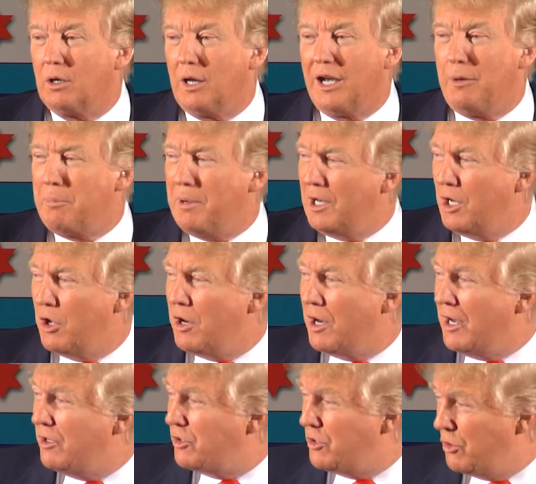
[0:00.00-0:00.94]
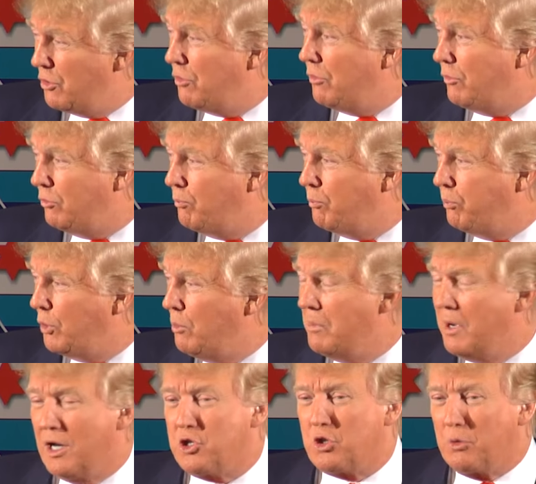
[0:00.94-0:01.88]
Anybody go to Blue
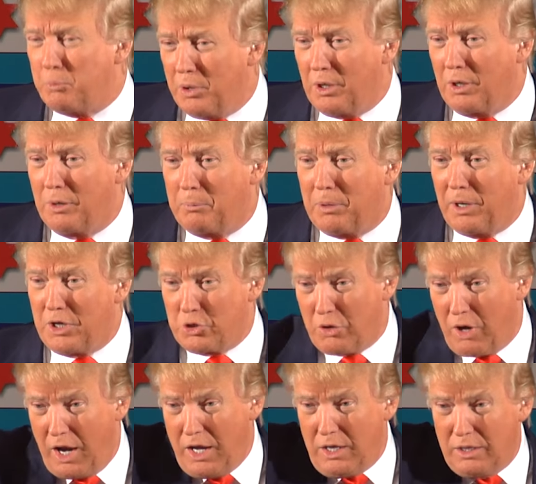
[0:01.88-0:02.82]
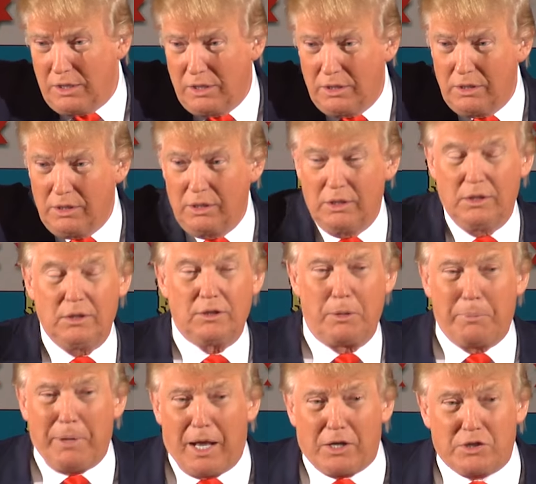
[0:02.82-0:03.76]
Monster? Pretty good place, right?
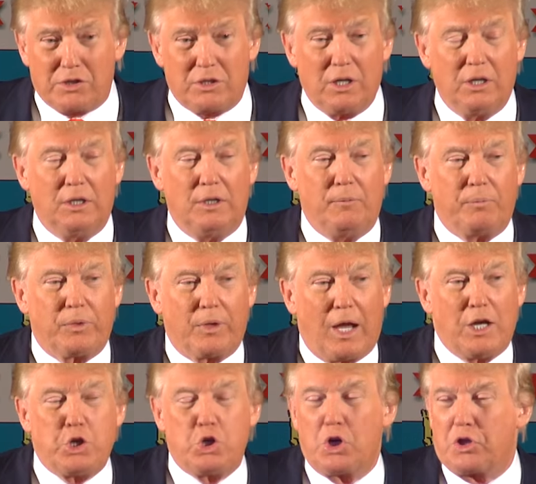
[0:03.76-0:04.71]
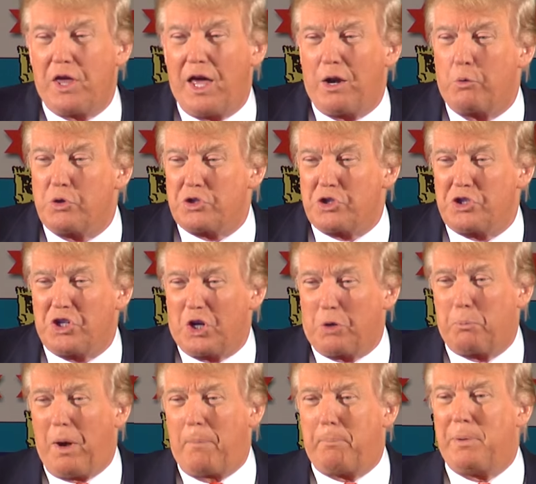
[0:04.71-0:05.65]
The best. I took that, it was a
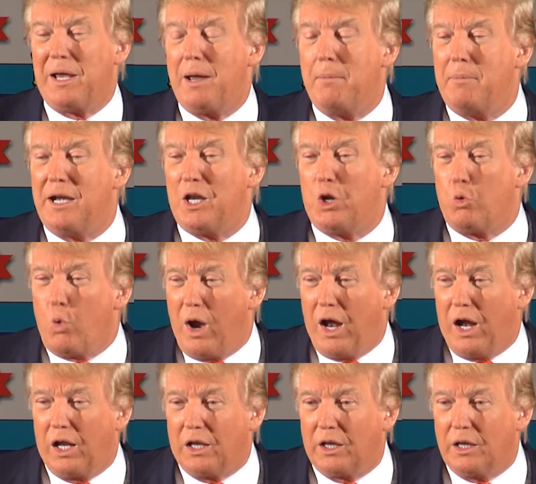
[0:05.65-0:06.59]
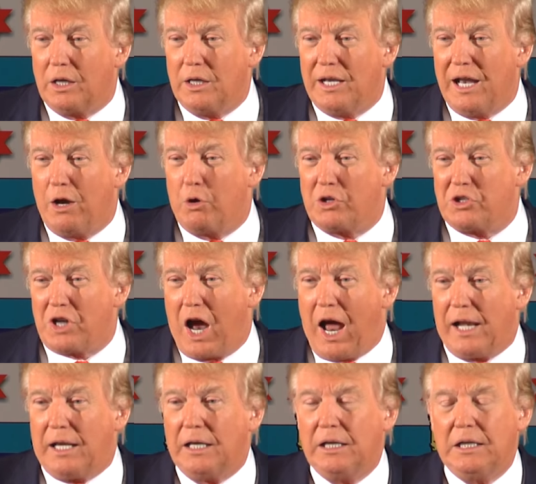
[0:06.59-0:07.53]
sick puppy, I made it well. Now it's
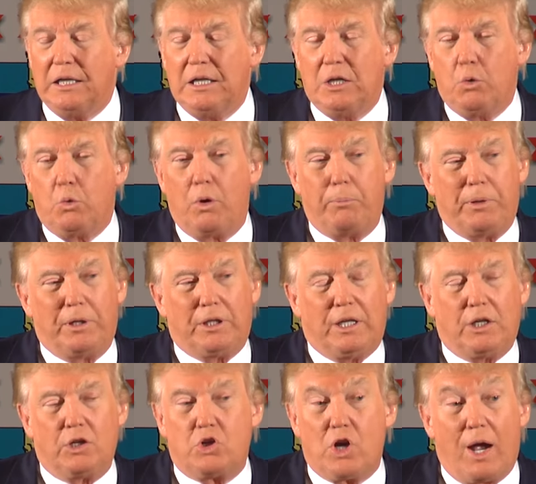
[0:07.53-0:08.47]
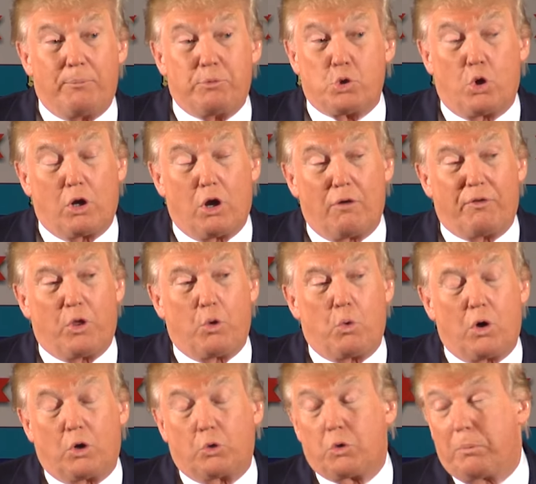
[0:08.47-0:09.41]
hot. We're building jobs all over the
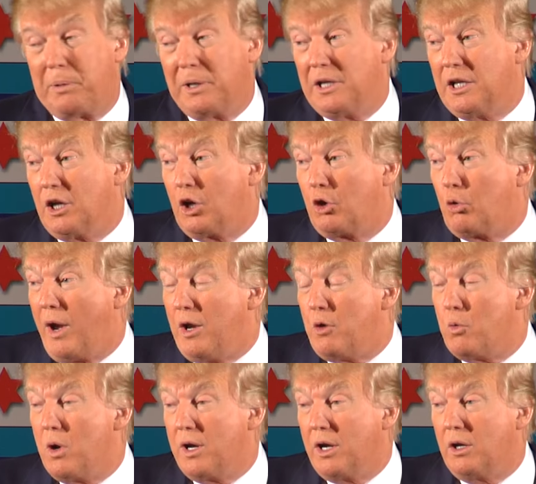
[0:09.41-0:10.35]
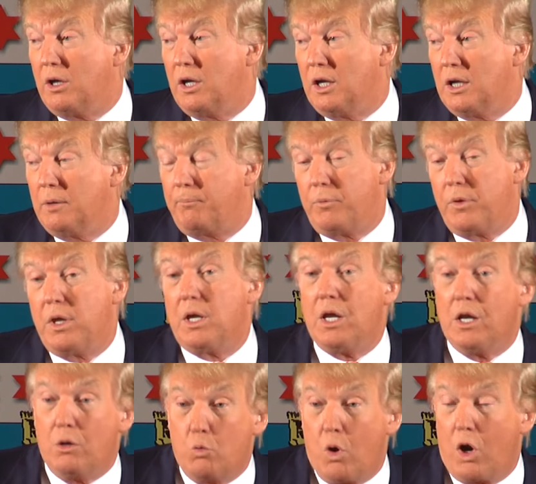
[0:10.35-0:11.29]
world. We're building a great one in, uh,
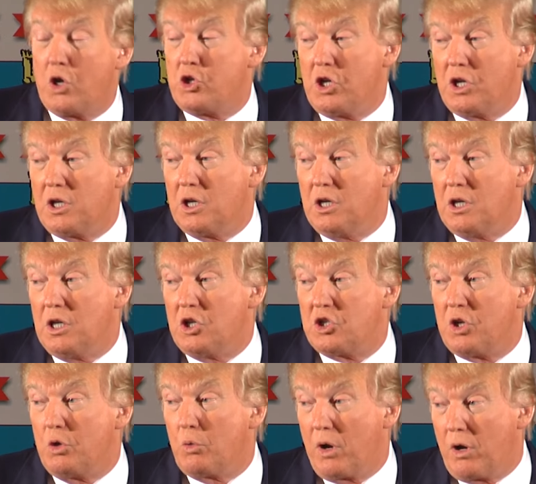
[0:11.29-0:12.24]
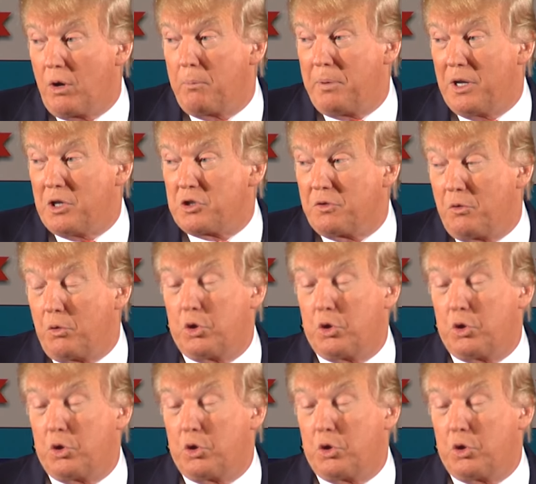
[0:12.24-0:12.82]
in Washington, D.C., right on Pennsylvania.